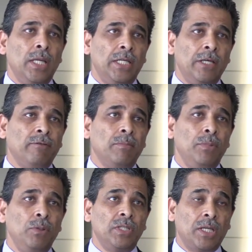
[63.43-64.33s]
develop
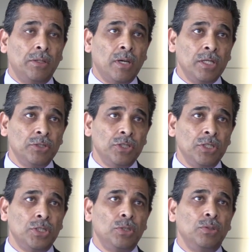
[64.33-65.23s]

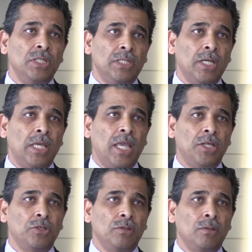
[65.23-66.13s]
technologies to detect
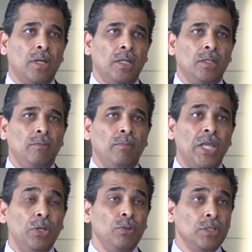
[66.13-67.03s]
cancer at the
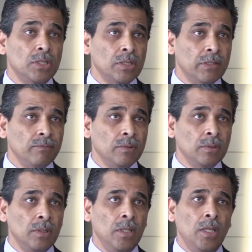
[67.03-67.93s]
minutest level,